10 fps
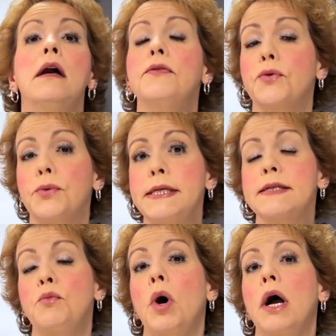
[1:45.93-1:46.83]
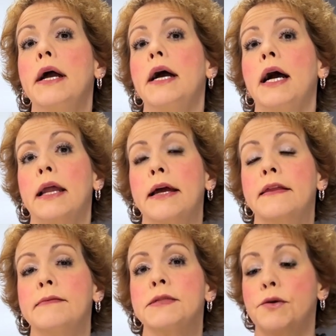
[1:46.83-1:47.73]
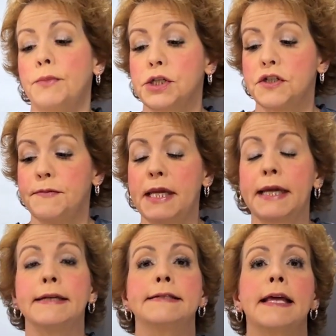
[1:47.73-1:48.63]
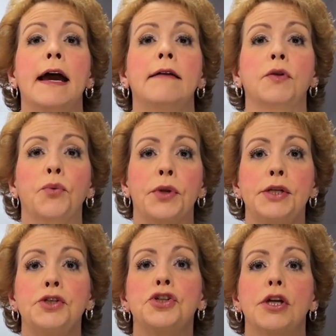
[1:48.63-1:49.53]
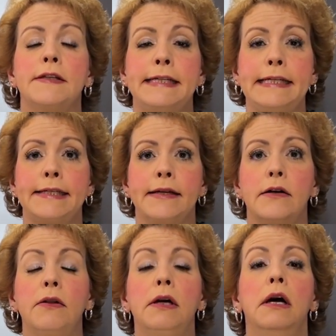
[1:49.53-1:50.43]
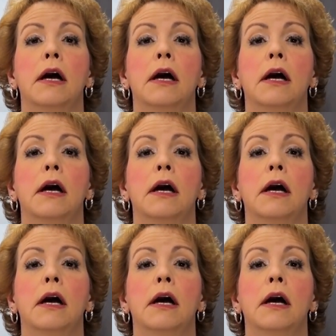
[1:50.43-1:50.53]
The reason why I like them so much is because they have a ridge detail.